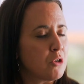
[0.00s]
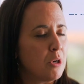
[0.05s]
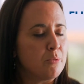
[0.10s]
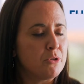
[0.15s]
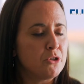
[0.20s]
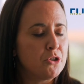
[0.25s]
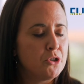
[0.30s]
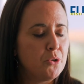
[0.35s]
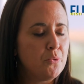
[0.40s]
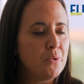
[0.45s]

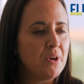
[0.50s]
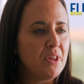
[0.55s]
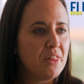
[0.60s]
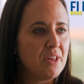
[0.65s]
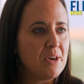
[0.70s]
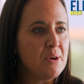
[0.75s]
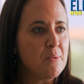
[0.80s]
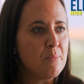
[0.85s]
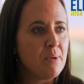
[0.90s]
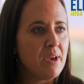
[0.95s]
troubleshoot with
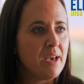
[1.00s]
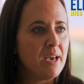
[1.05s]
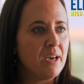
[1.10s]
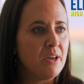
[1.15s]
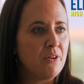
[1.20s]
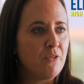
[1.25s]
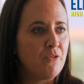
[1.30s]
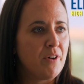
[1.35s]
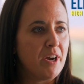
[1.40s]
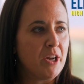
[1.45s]
them
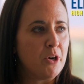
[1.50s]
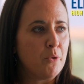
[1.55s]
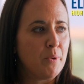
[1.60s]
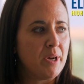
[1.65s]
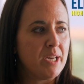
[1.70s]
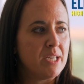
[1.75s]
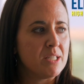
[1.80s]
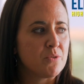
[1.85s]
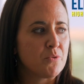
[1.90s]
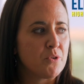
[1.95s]
and find
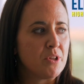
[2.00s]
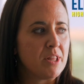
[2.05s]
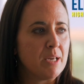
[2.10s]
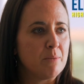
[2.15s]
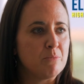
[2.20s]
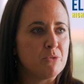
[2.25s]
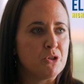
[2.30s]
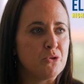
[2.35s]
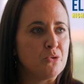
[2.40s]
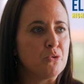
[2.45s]
ways for
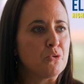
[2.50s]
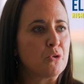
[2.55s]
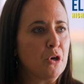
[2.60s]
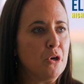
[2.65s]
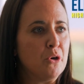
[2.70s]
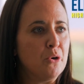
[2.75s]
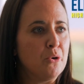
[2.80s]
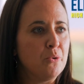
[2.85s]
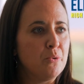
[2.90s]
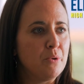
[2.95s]
them to
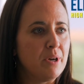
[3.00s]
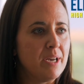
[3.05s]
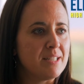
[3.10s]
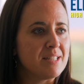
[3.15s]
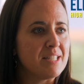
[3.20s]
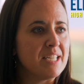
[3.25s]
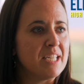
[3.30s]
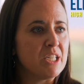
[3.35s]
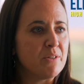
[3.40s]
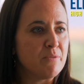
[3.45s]
grow
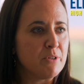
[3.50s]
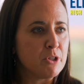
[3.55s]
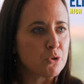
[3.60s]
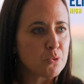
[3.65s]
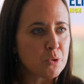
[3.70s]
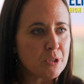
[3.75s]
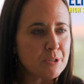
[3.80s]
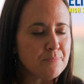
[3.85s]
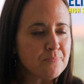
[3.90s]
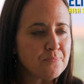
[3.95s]
as an
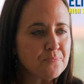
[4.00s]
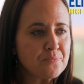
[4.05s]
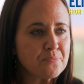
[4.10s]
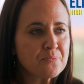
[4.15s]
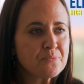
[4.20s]
individual.